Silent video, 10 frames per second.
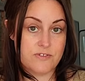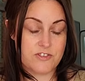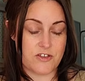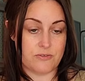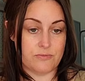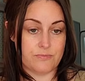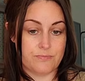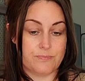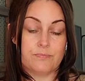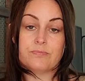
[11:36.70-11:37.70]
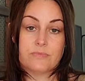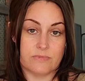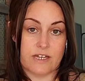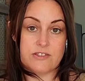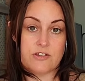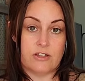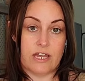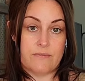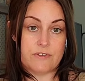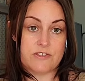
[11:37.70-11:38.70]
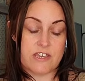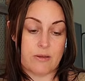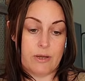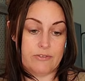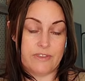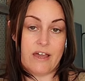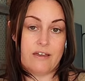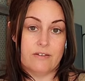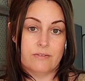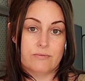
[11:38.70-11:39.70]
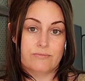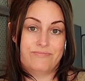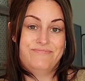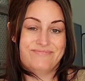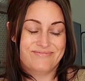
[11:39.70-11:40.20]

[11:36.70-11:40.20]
So that's all I have to say about that.